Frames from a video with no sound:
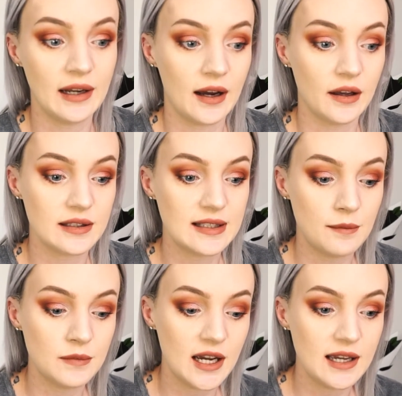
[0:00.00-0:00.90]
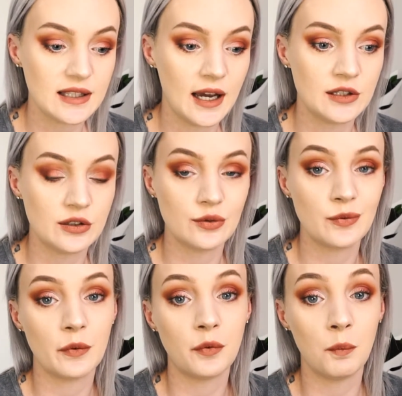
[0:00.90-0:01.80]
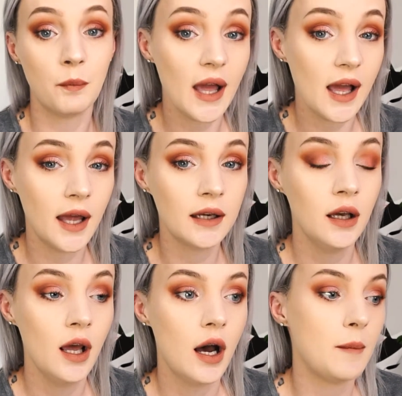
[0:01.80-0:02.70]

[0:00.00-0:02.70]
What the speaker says: Now some days I do it before bed.